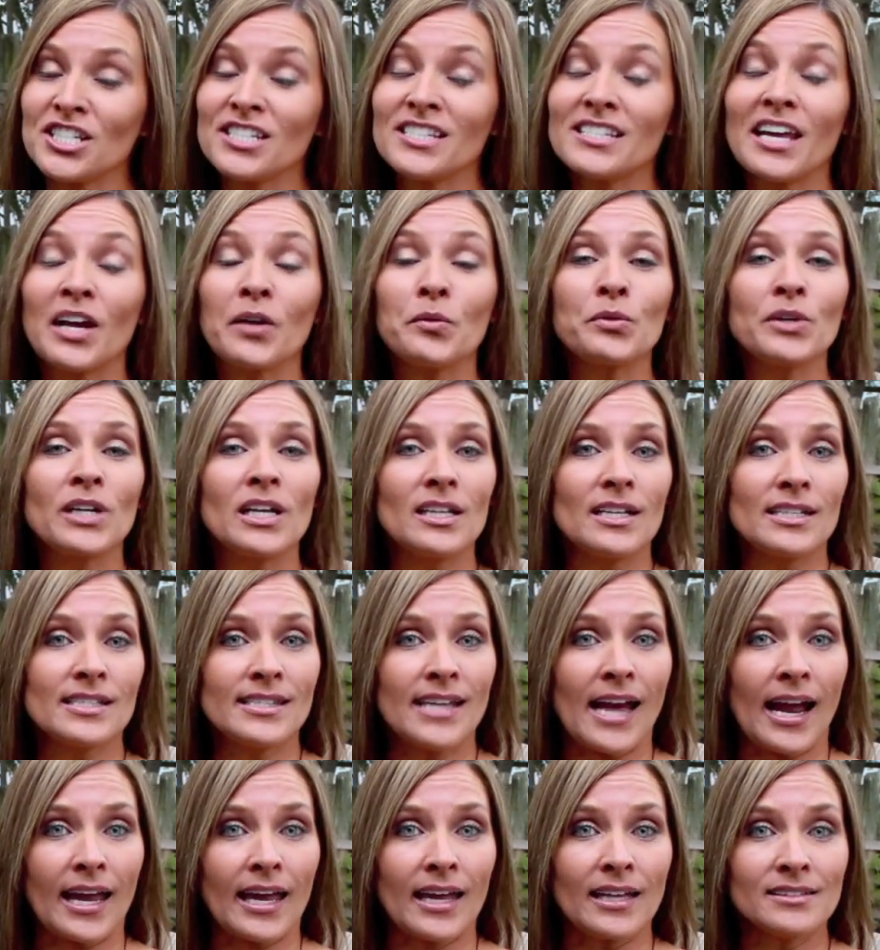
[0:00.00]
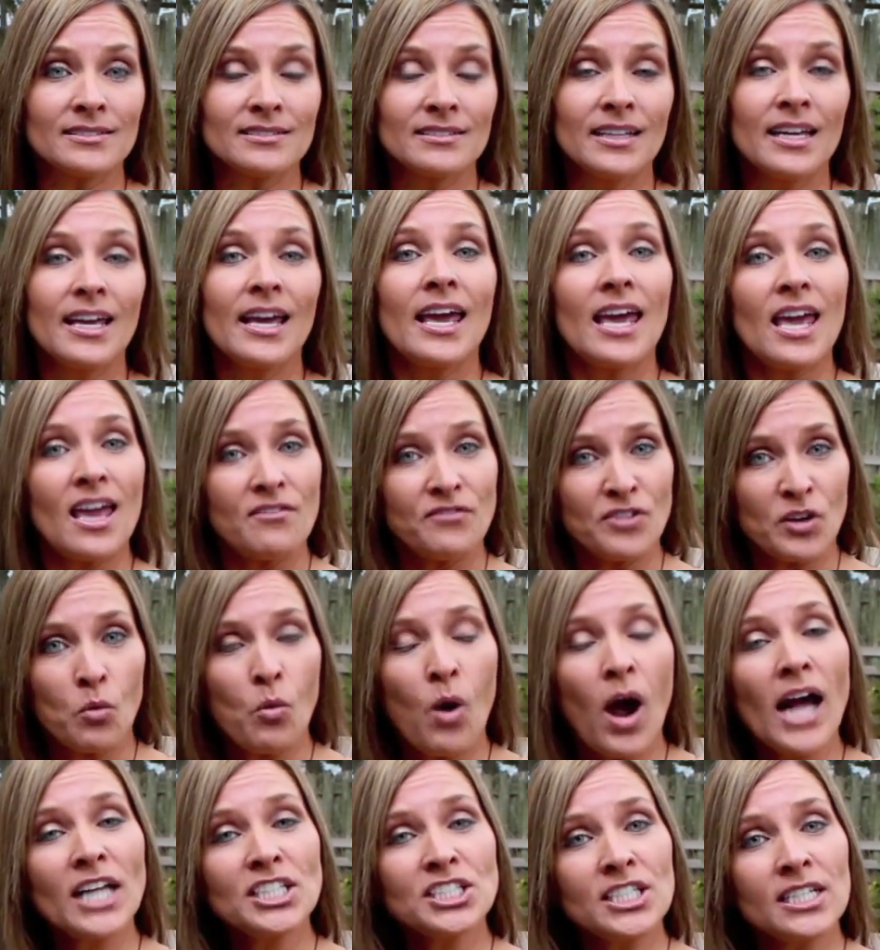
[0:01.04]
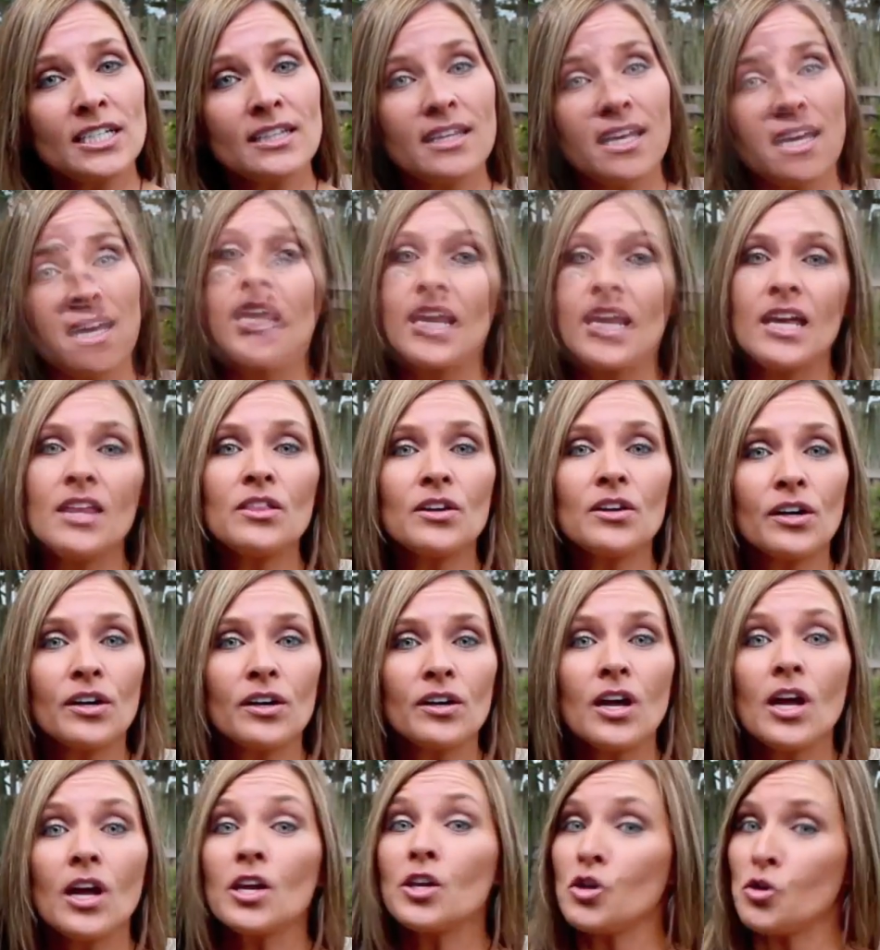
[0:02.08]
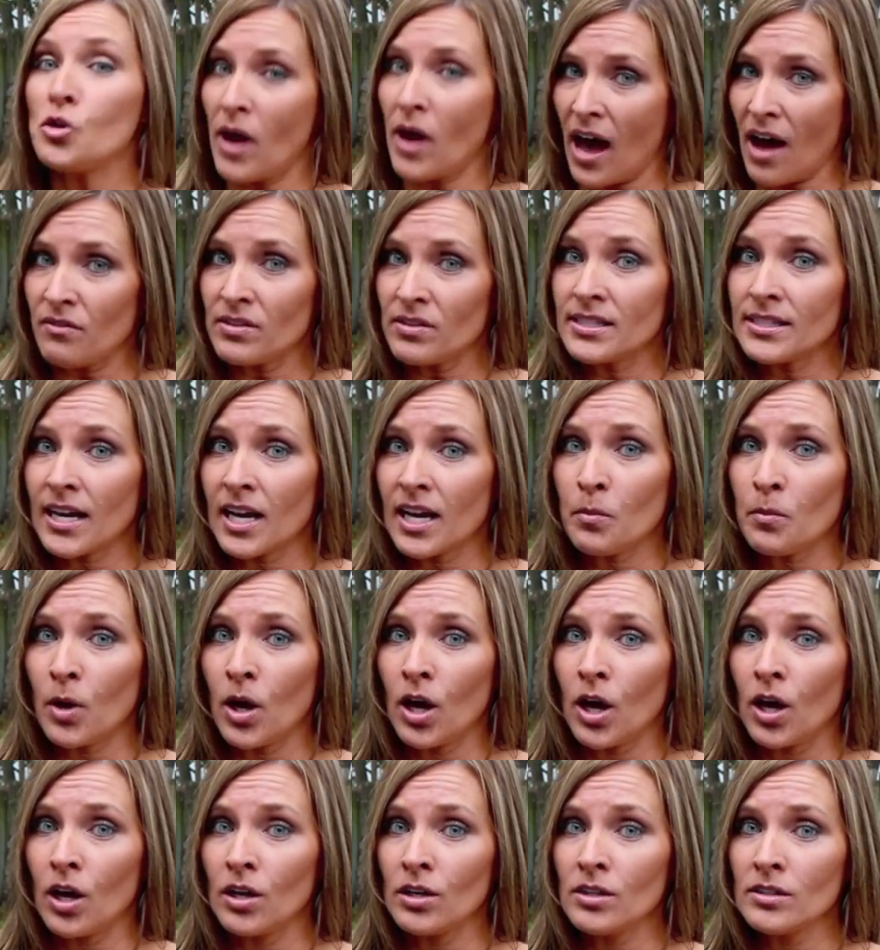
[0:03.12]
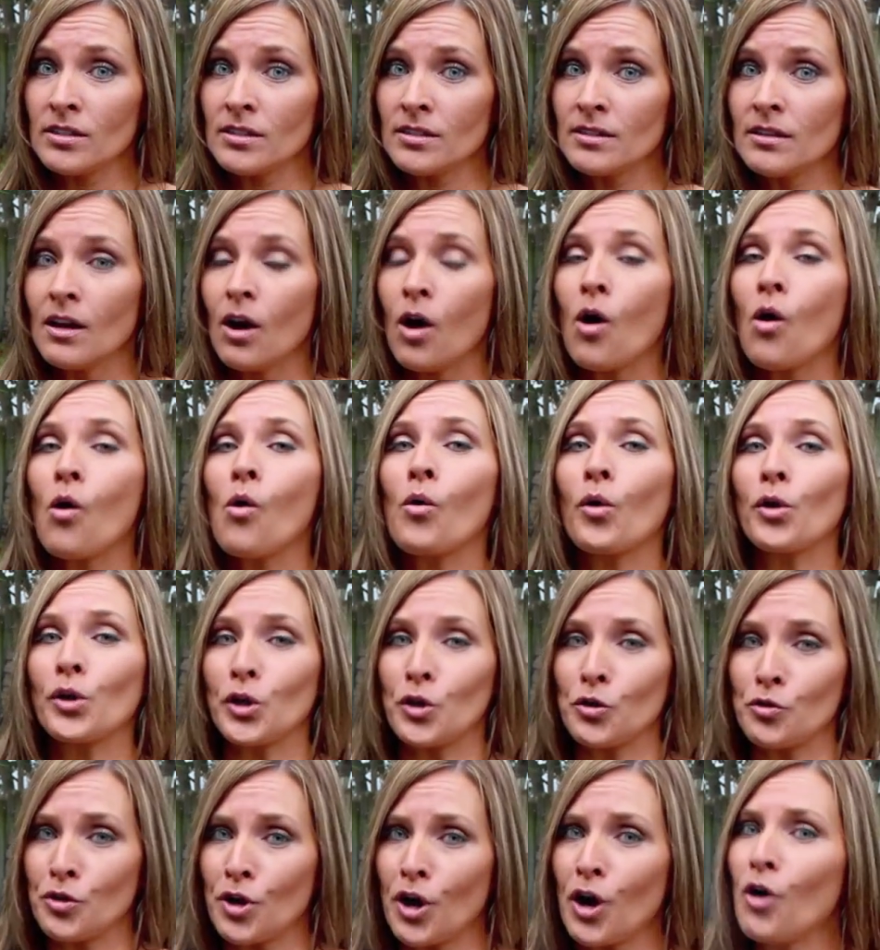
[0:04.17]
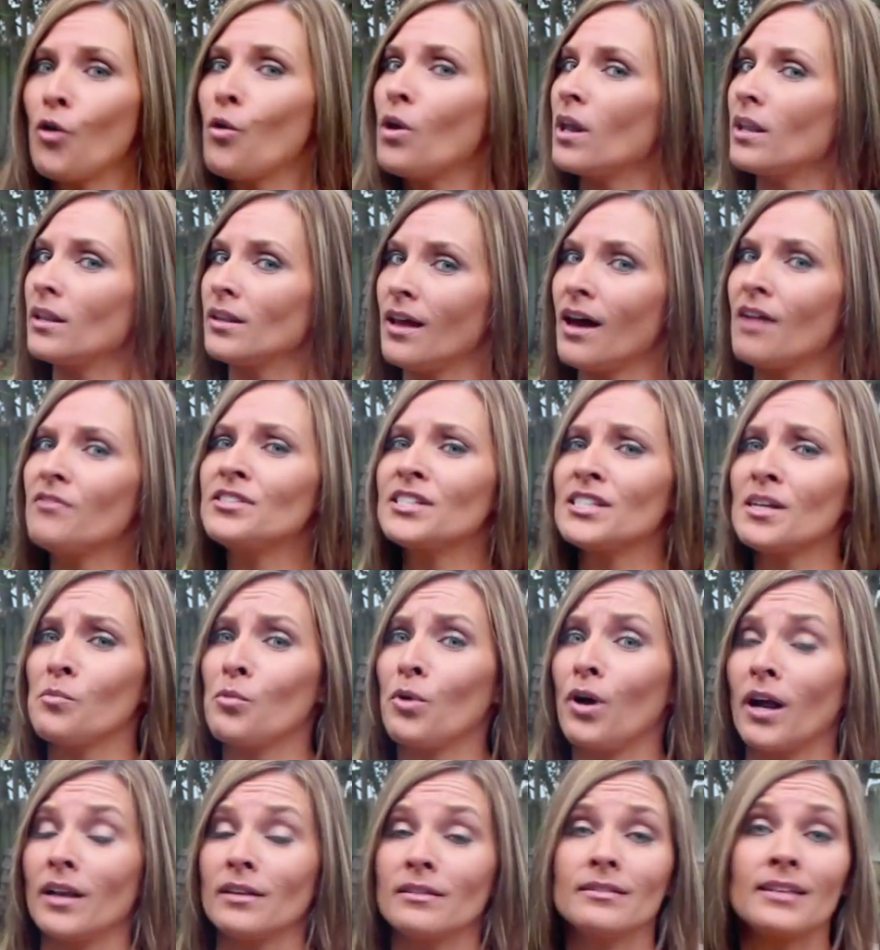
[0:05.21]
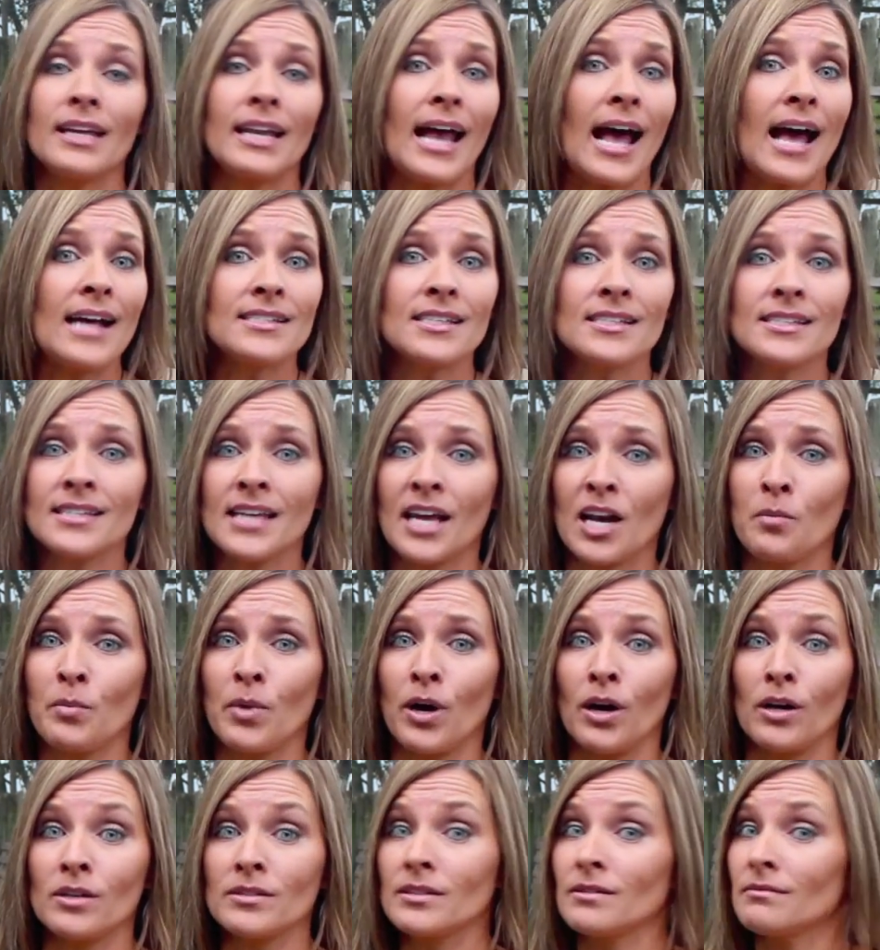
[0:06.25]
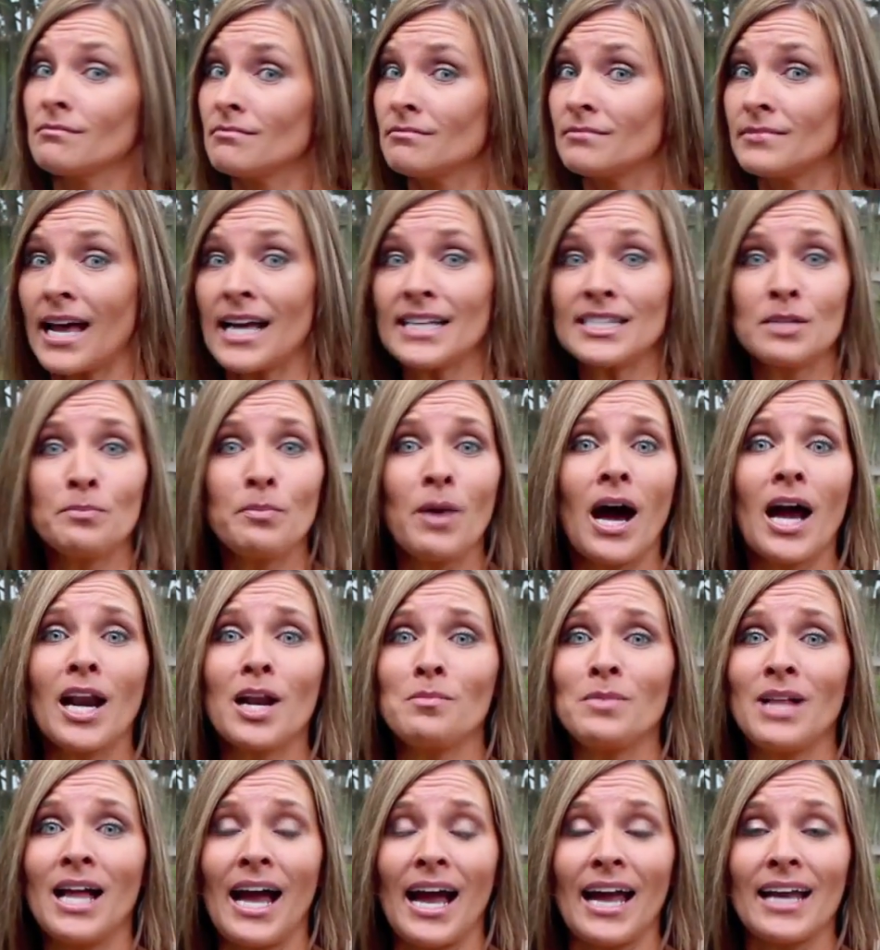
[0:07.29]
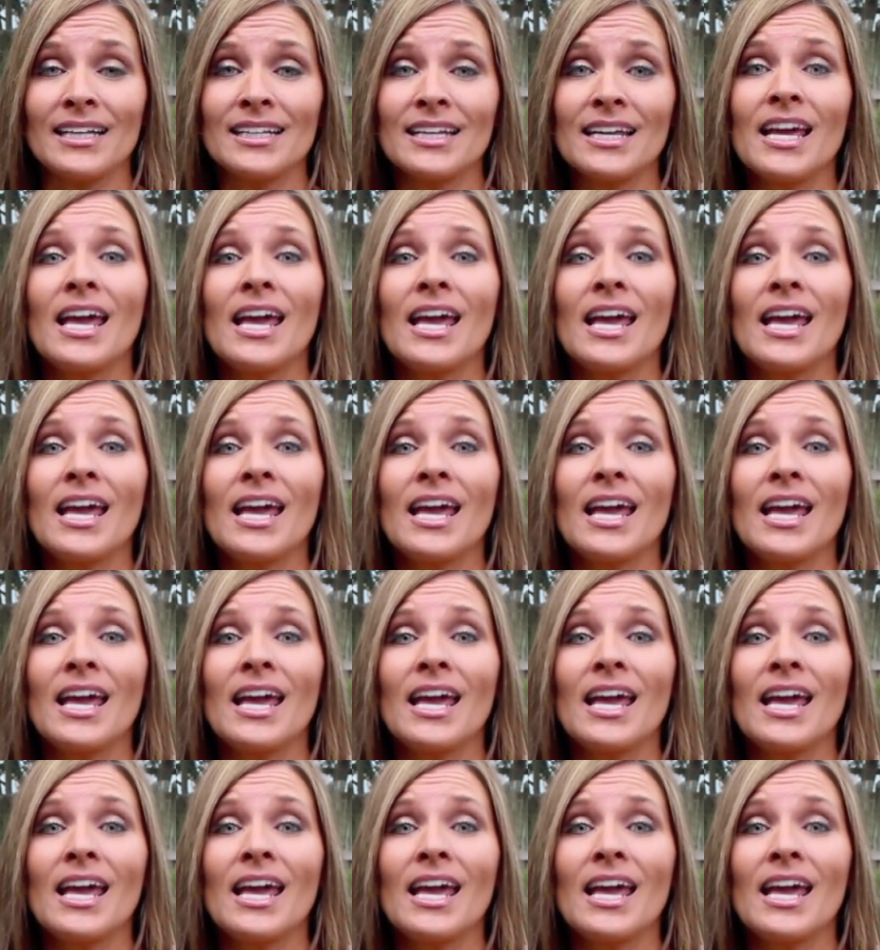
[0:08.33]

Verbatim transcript: just get real a second. If you're watching this, either you have a set of balls or you know and love someone that has a set of balls. That's the bottom line.